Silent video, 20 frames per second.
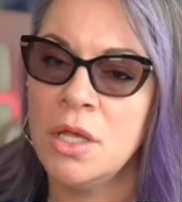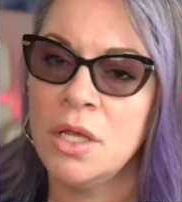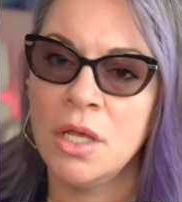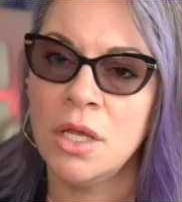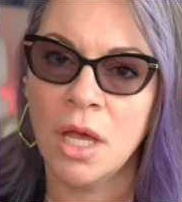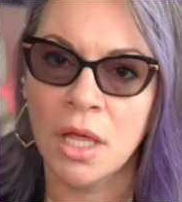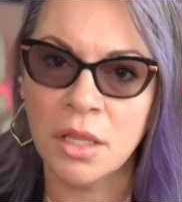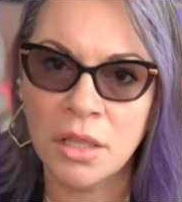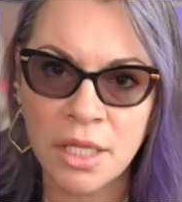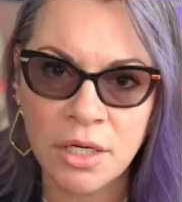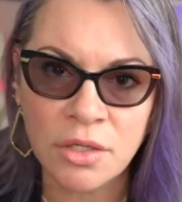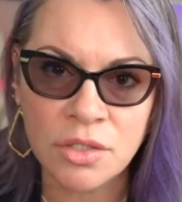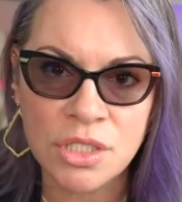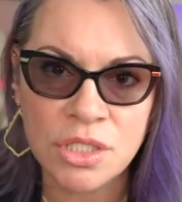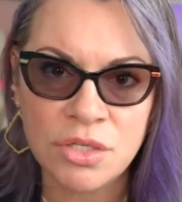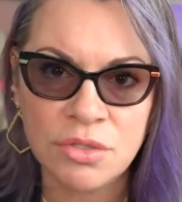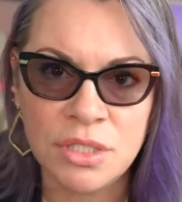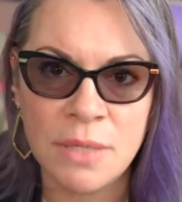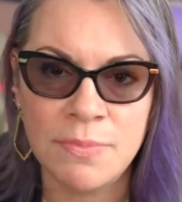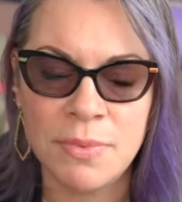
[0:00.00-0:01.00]
A little
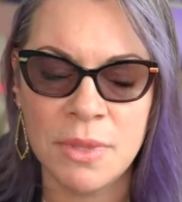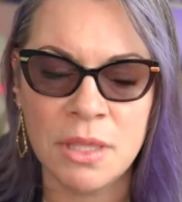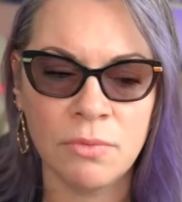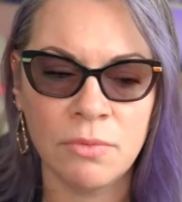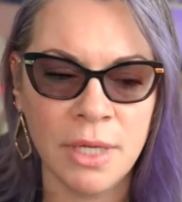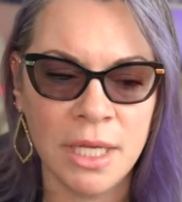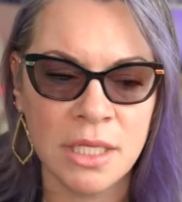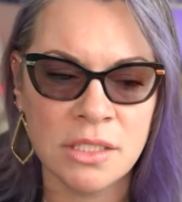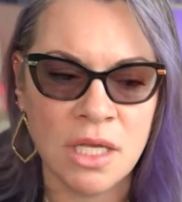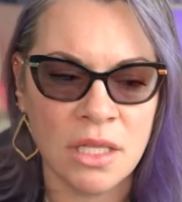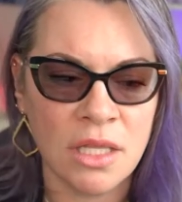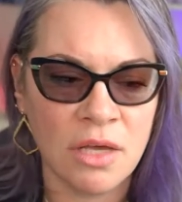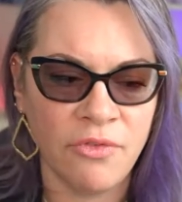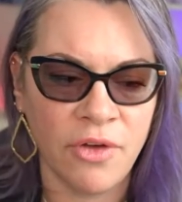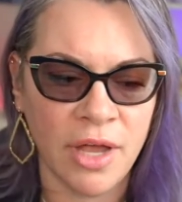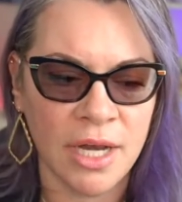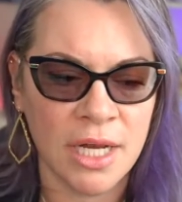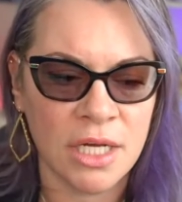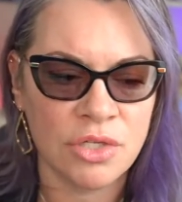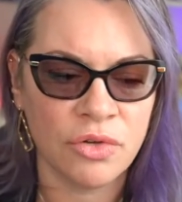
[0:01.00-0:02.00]
too deep in the weeds on the
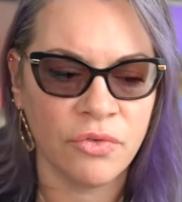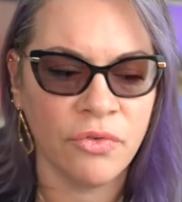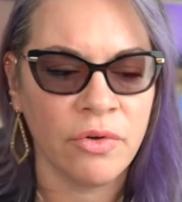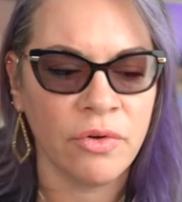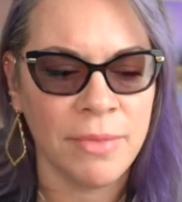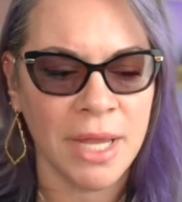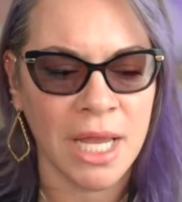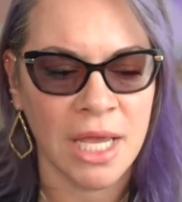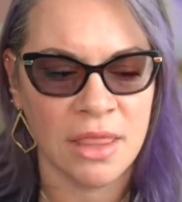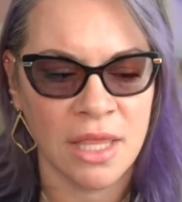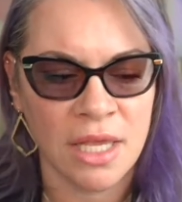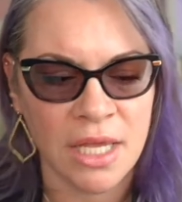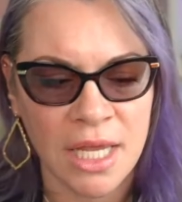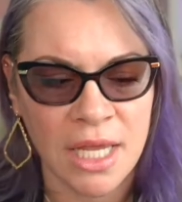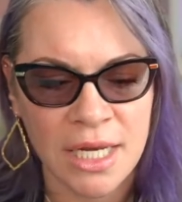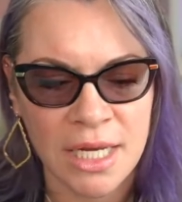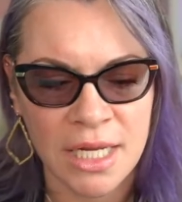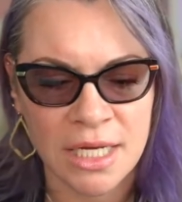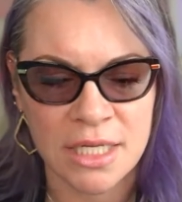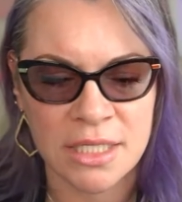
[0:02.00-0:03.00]
financial for me. I think he
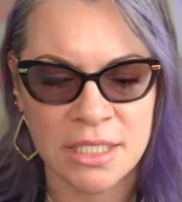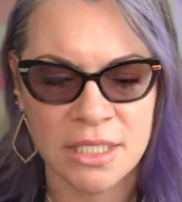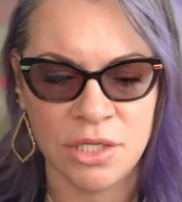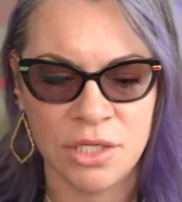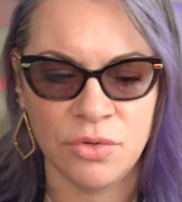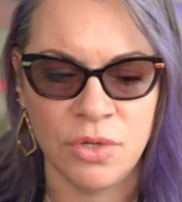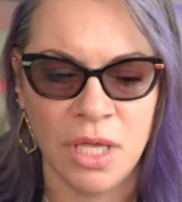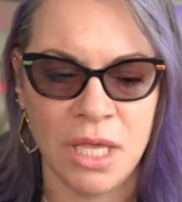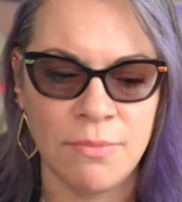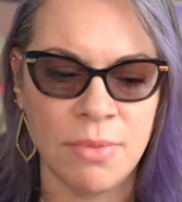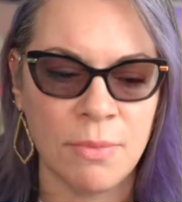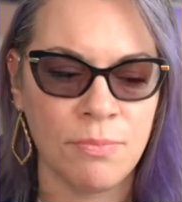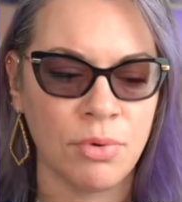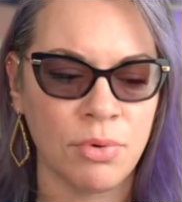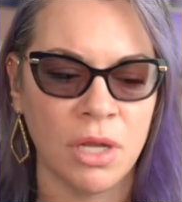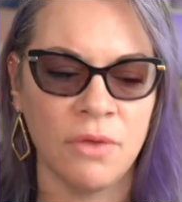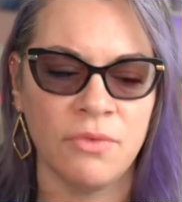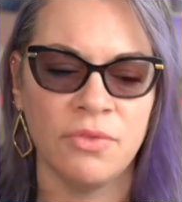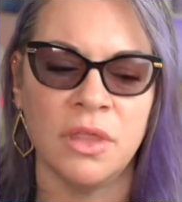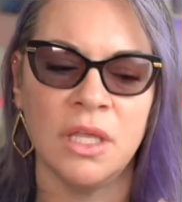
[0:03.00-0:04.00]
needed to keep it
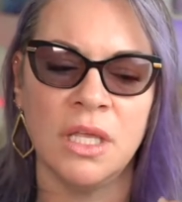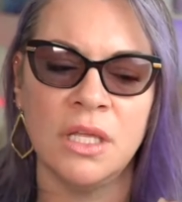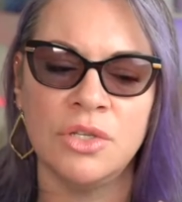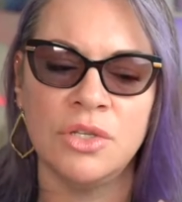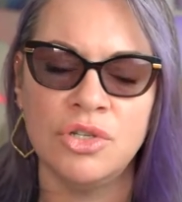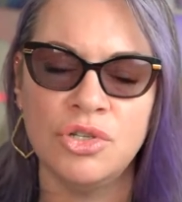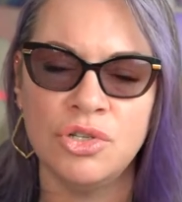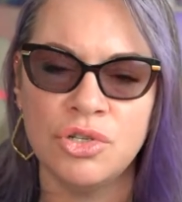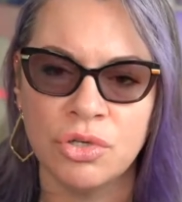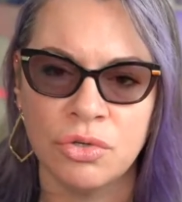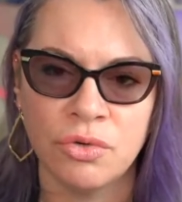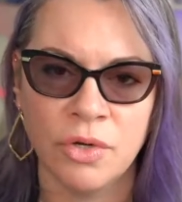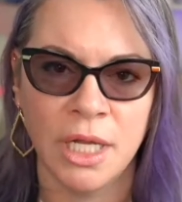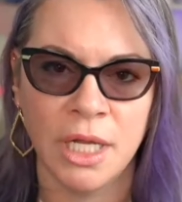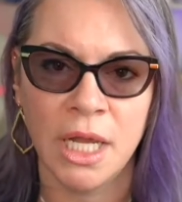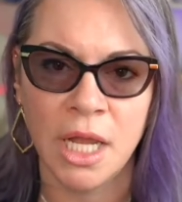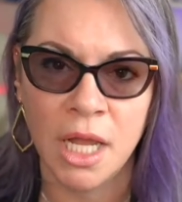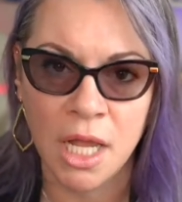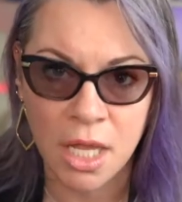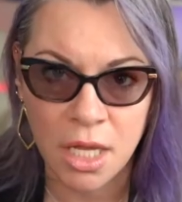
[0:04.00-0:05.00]
brief. The
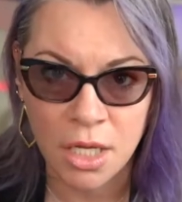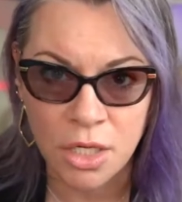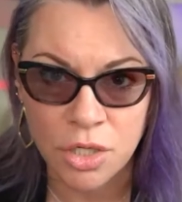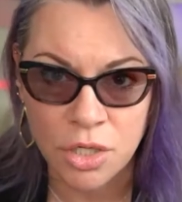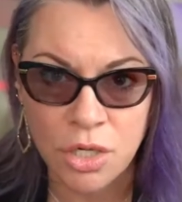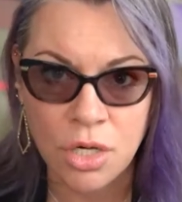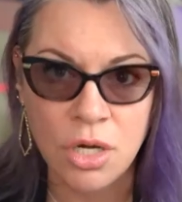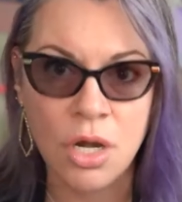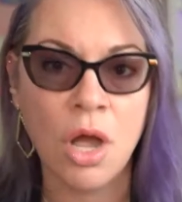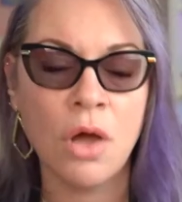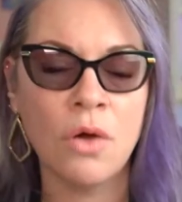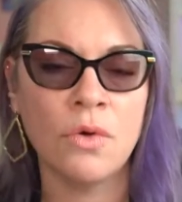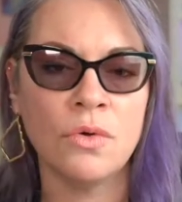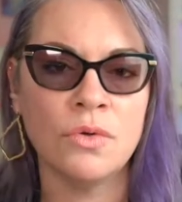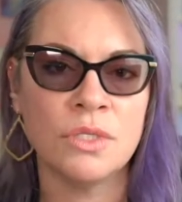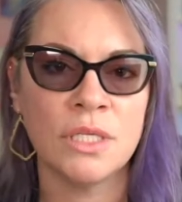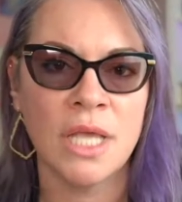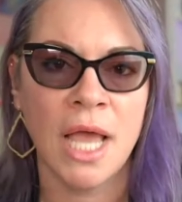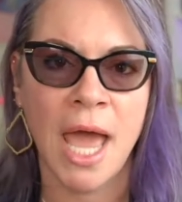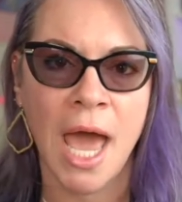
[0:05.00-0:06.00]
jury
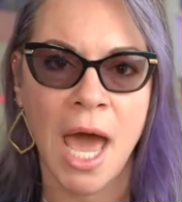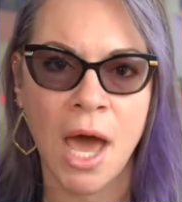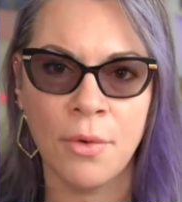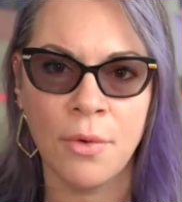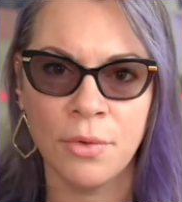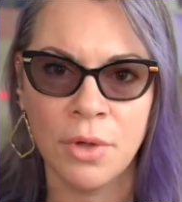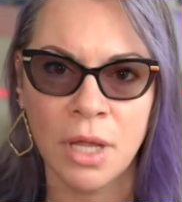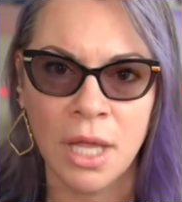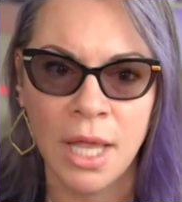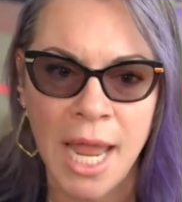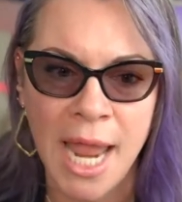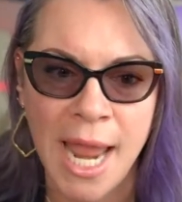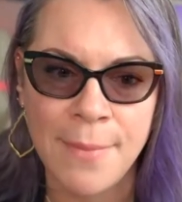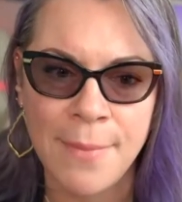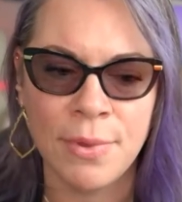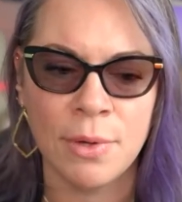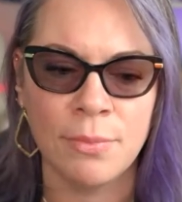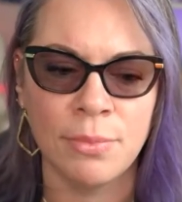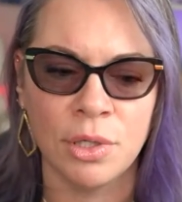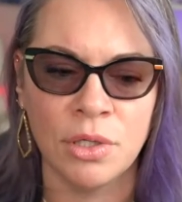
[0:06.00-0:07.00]
knows how
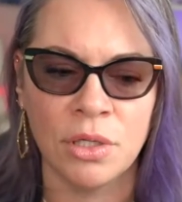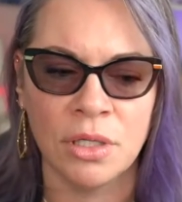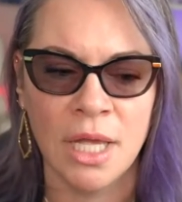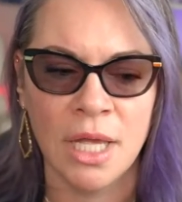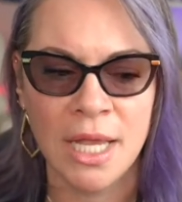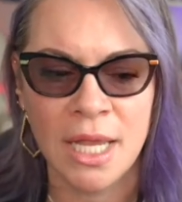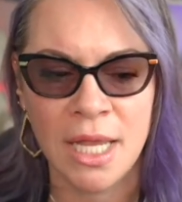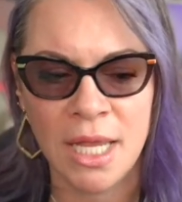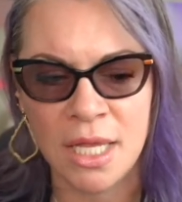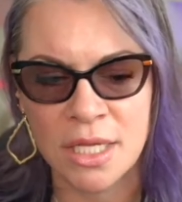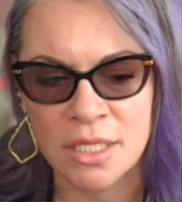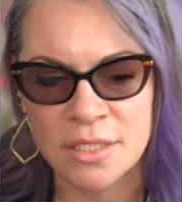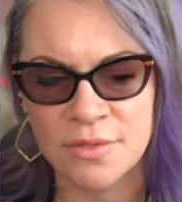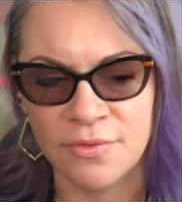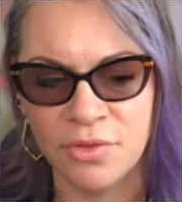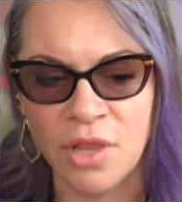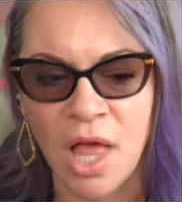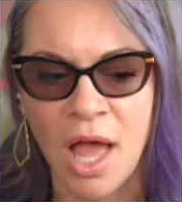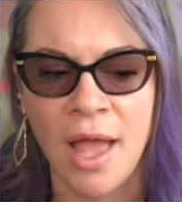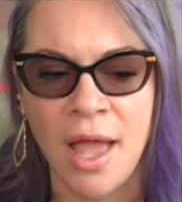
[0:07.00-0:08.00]
capable he is of
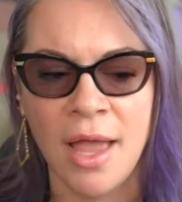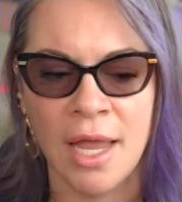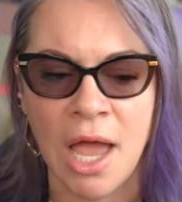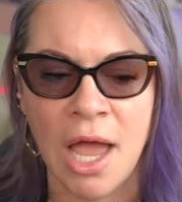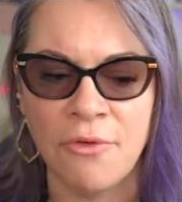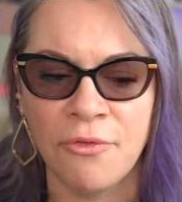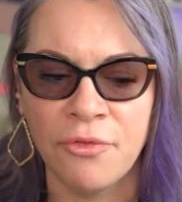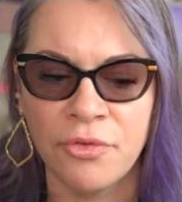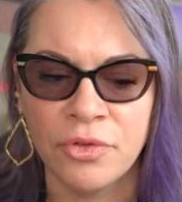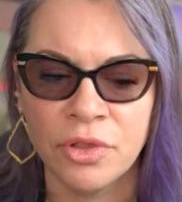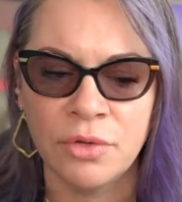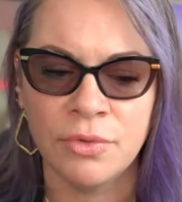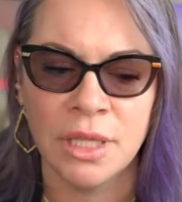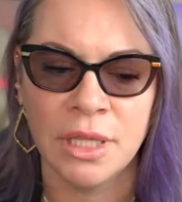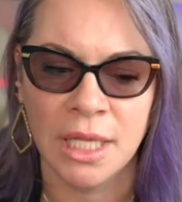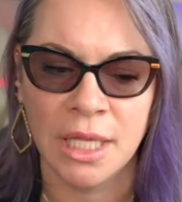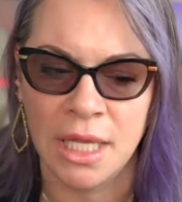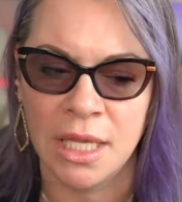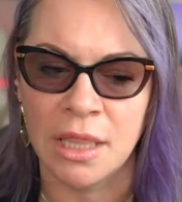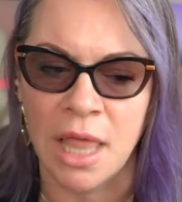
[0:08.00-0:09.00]
lying, how
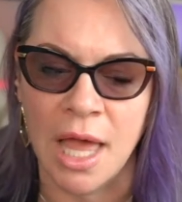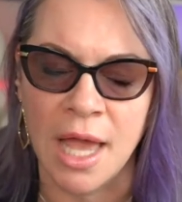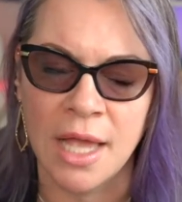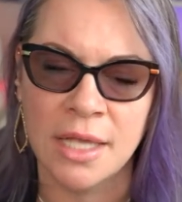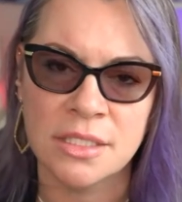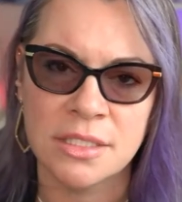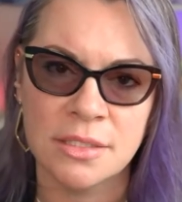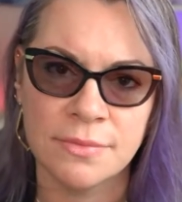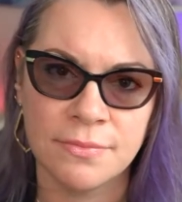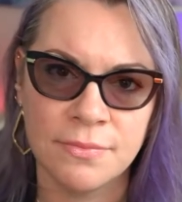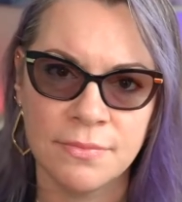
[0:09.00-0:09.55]
fluidly he lies